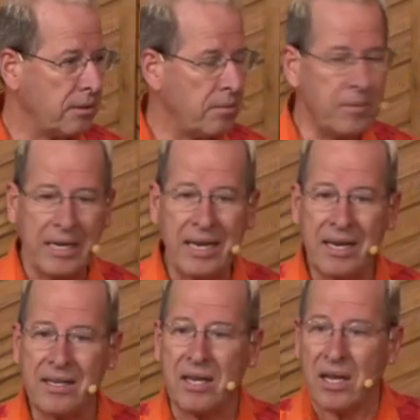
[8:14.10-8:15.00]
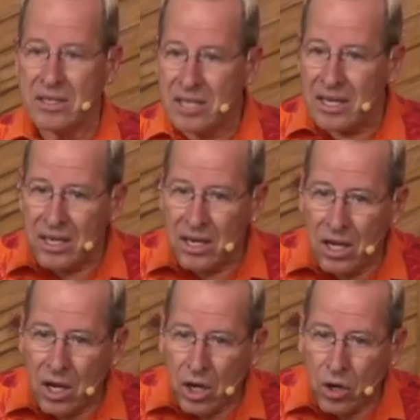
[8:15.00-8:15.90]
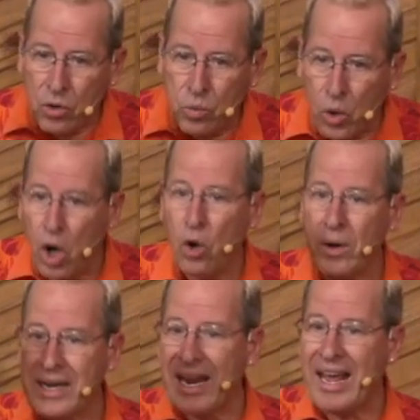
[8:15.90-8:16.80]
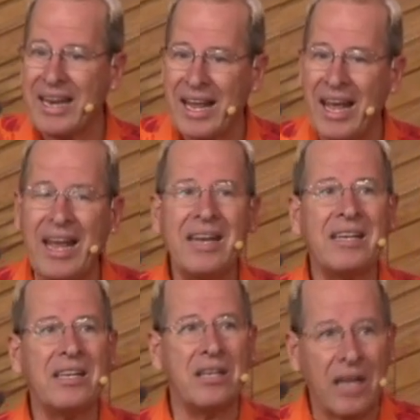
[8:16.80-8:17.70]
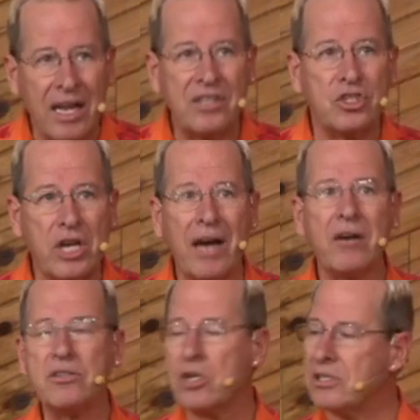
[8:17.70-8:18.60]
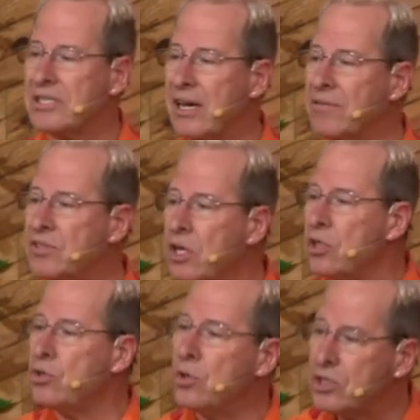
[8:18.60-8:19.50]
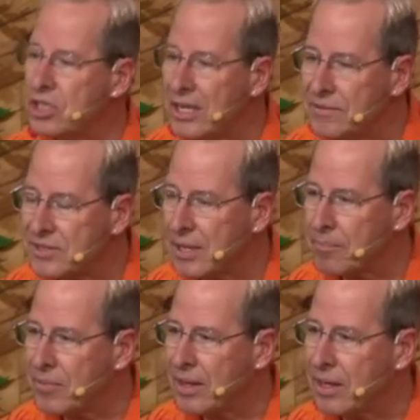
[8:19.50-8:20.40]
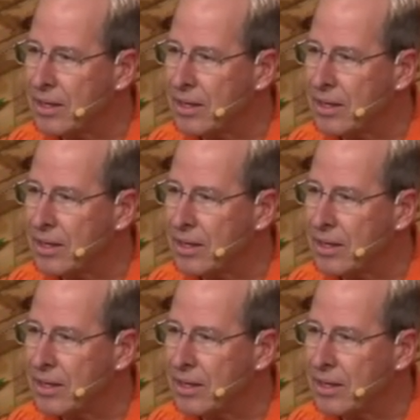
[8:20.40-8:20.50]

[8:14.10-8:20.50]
We needed to grow and challenge ourselves to achieve something.